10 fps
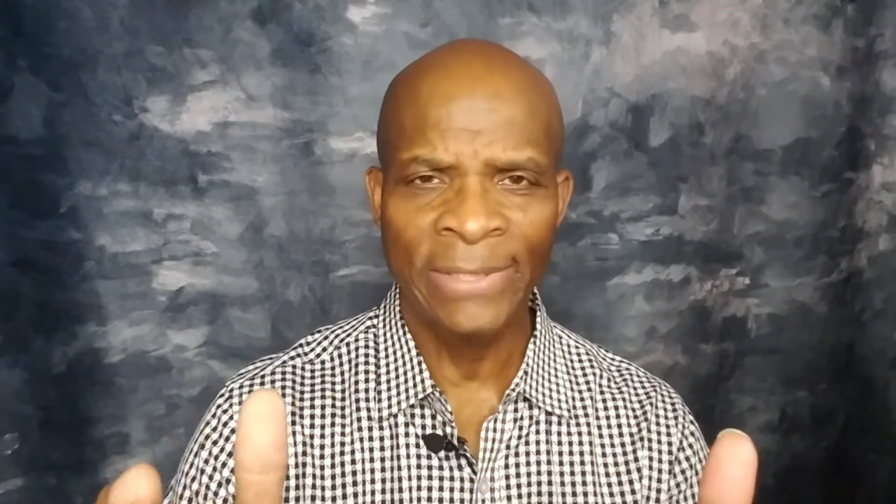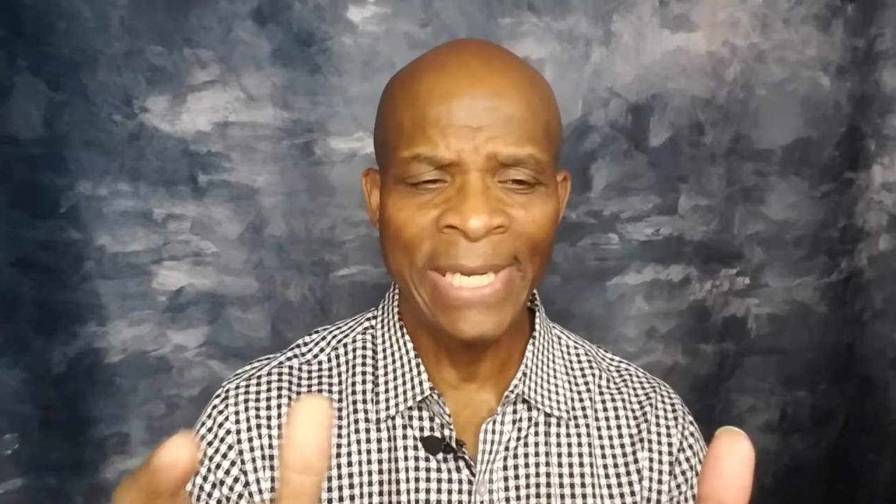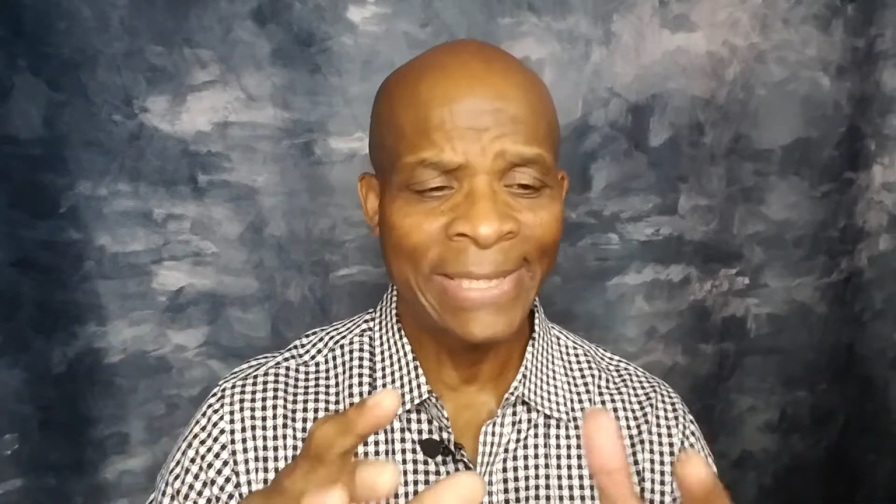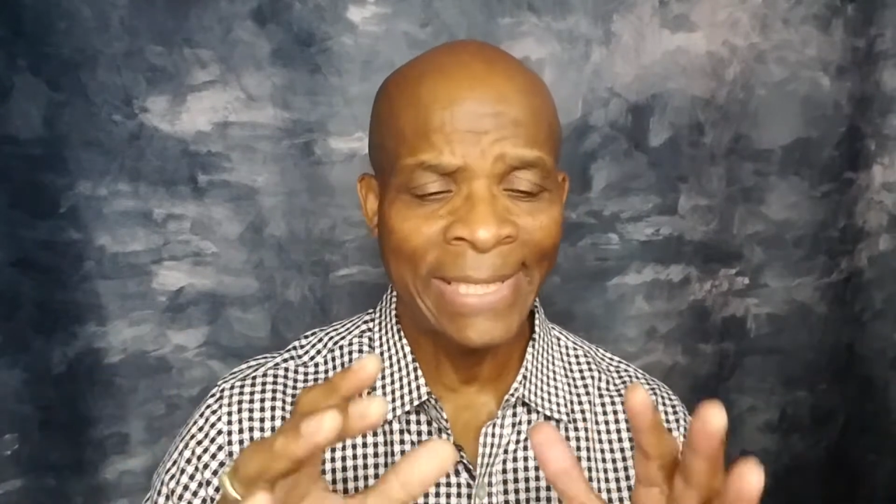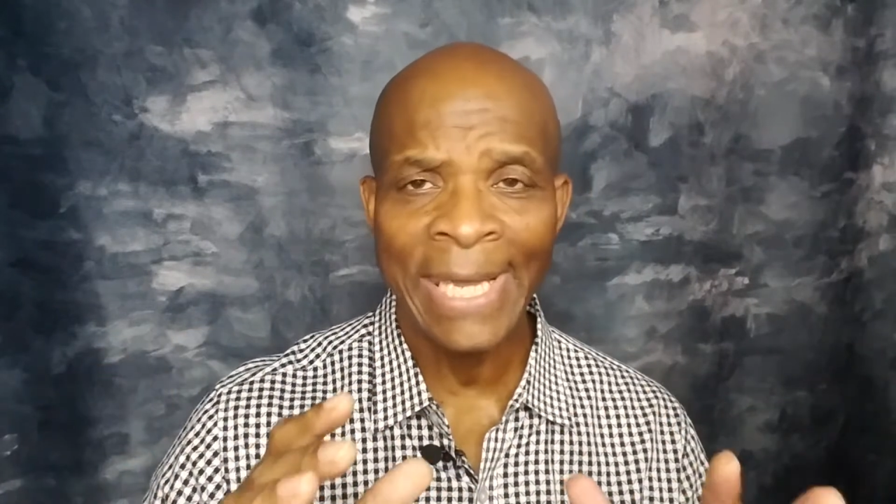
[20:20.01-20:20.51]

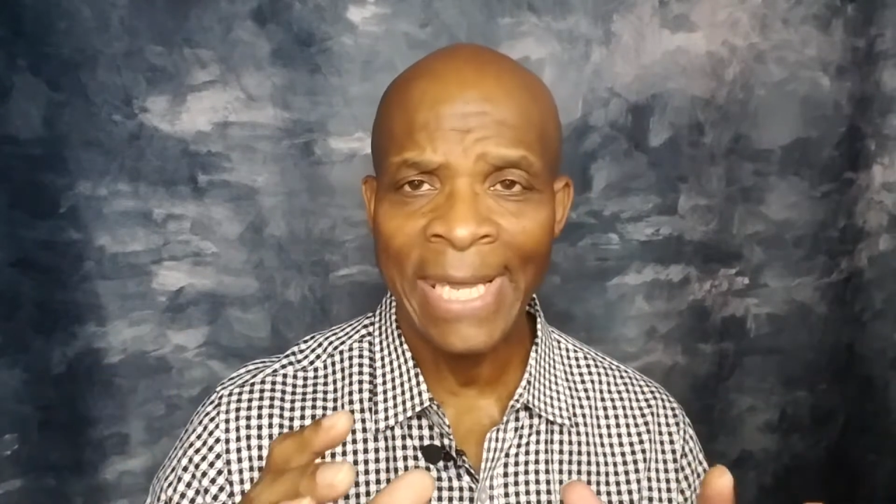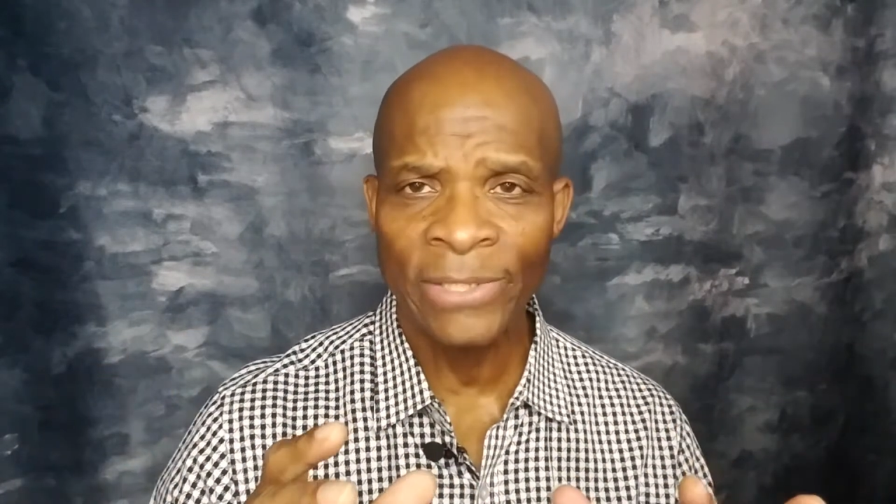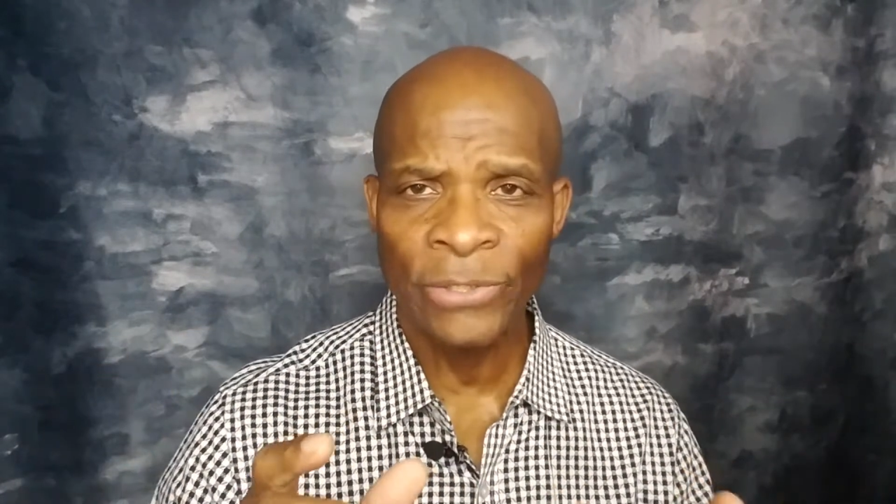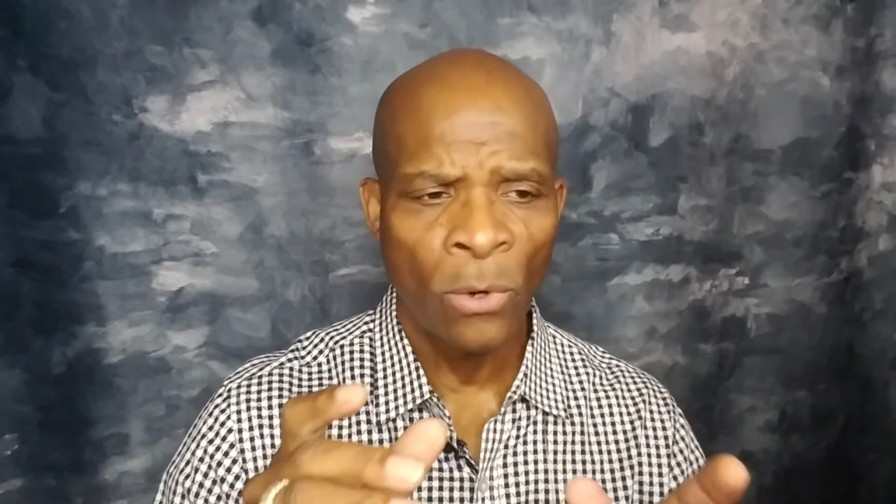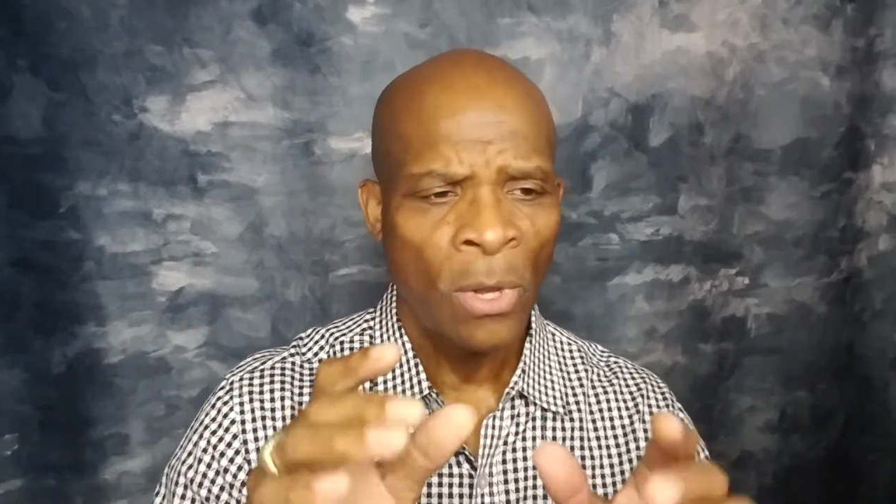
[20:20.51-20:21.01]
He's the king,
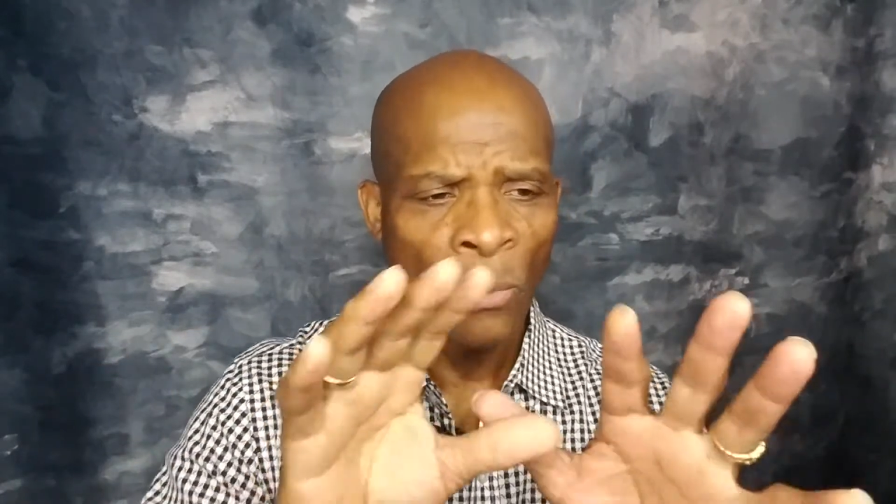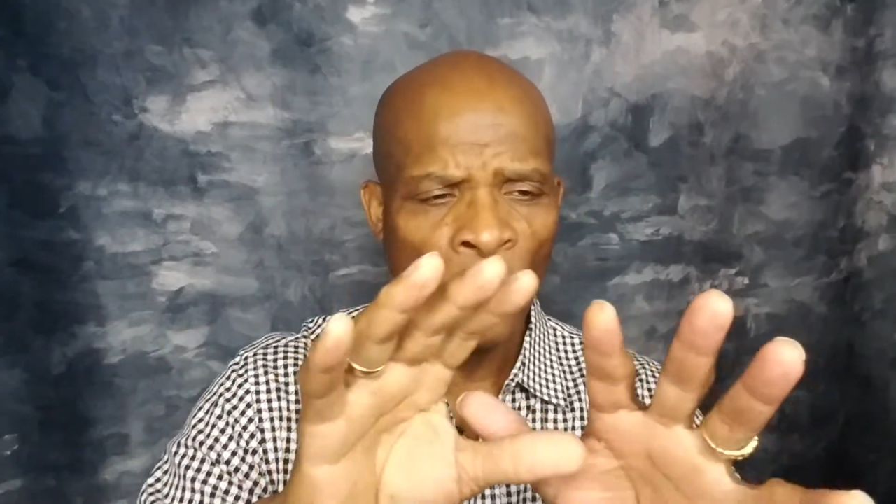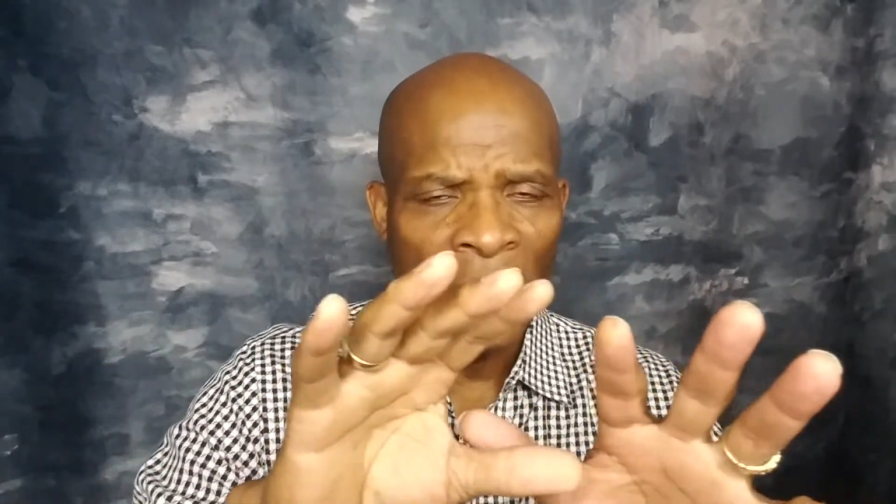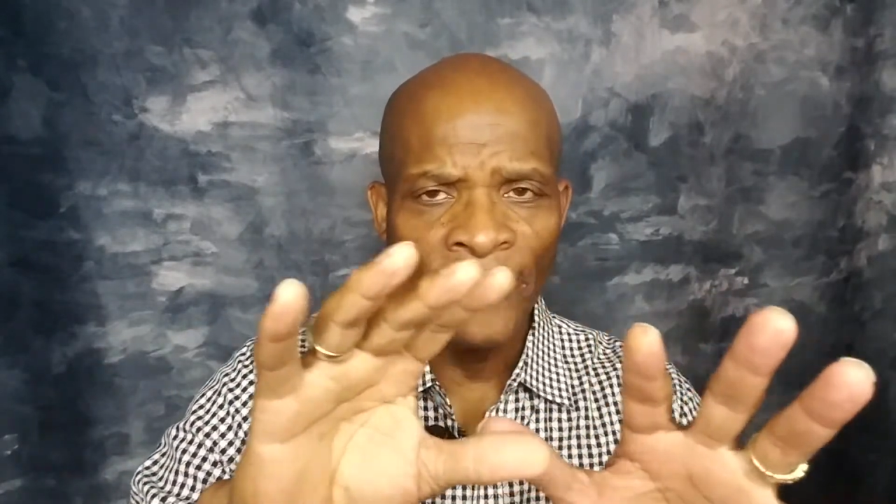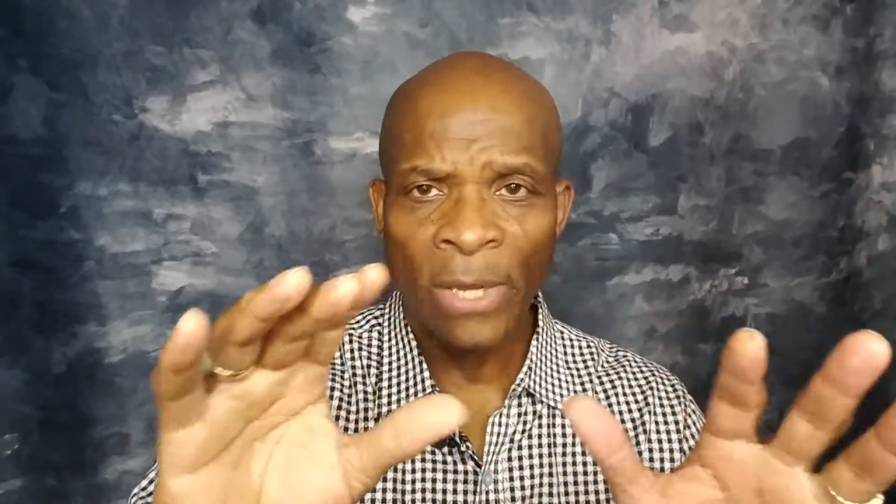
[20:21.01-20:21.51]
so
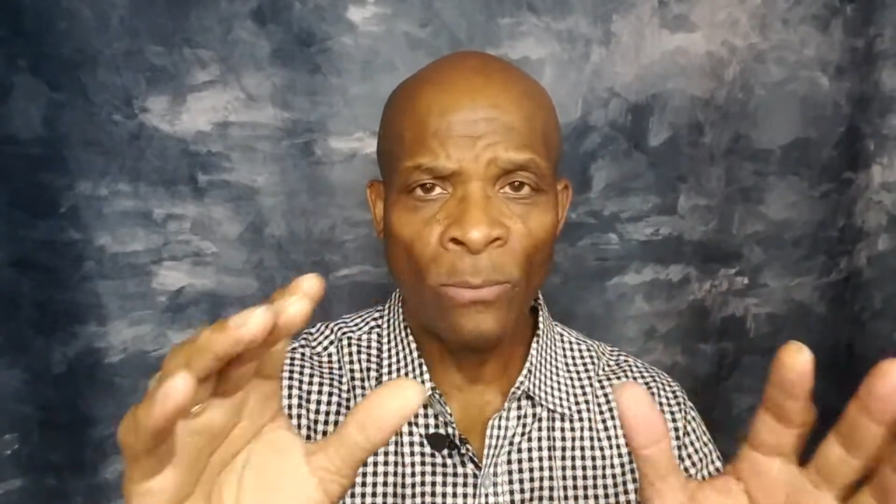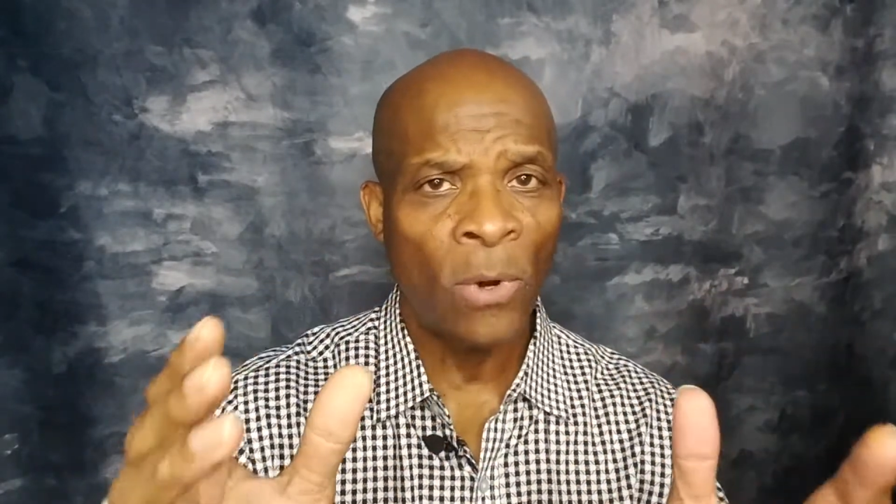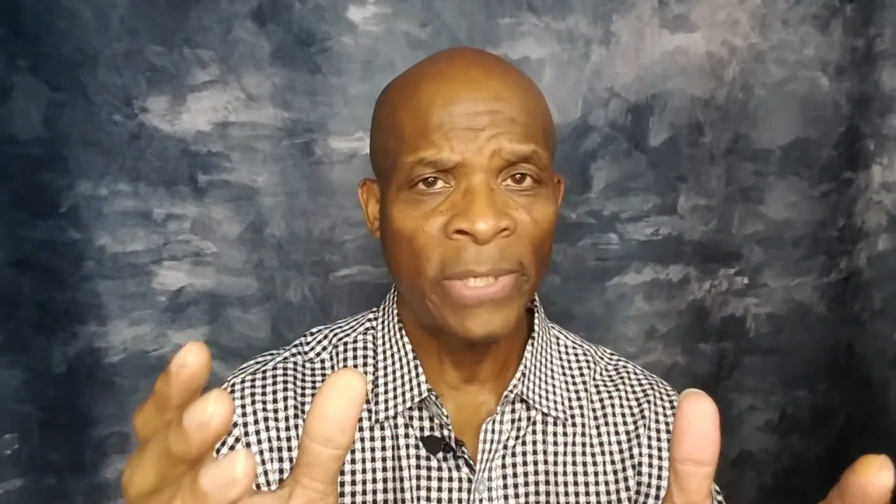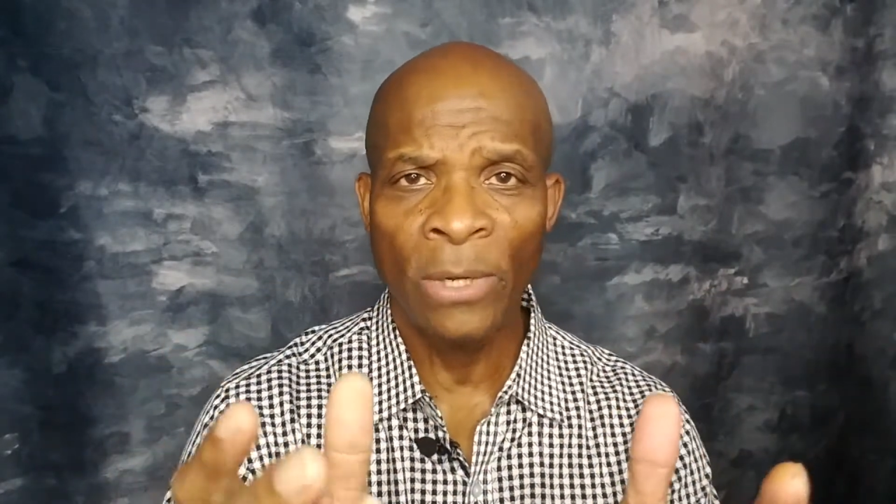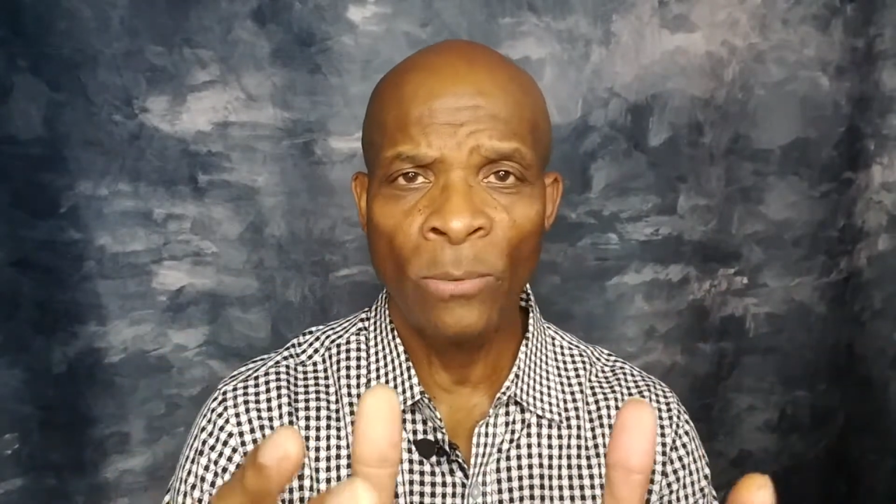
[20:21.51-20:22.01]
whatever they
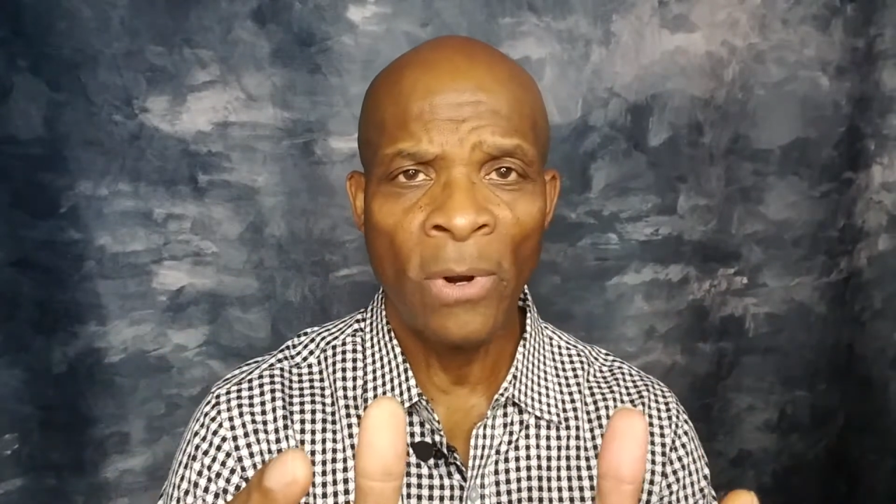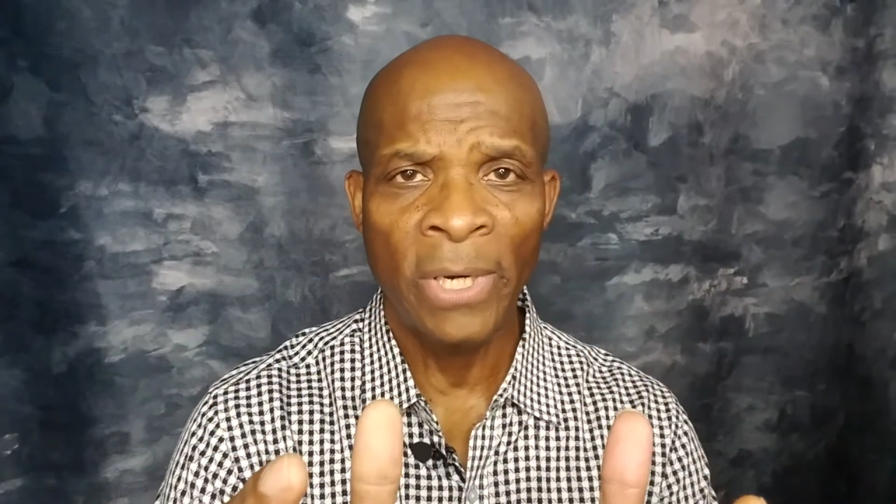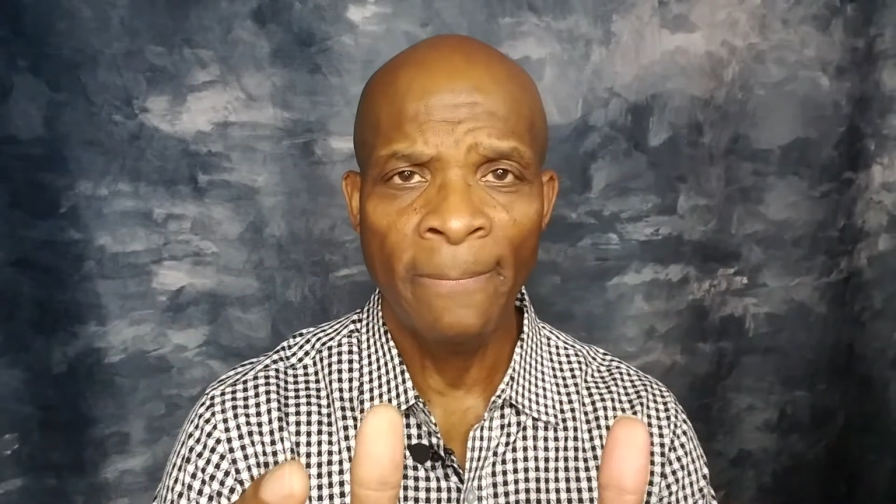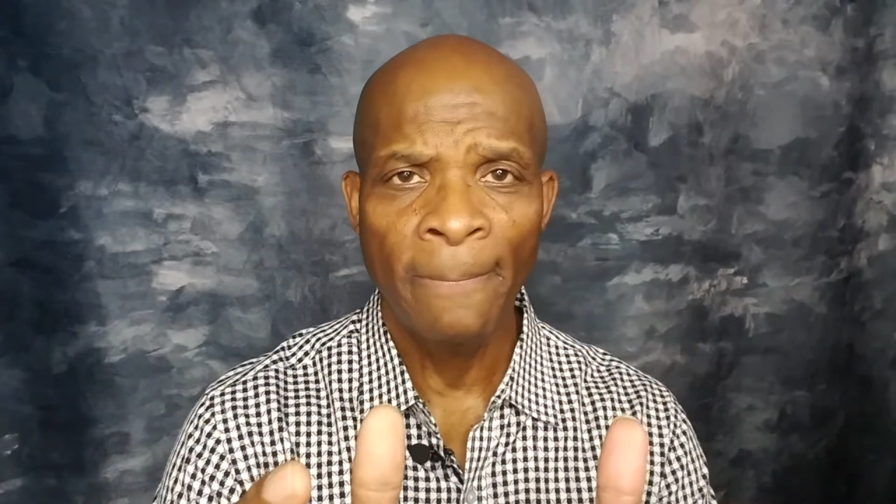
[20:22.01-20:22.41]
won, they won.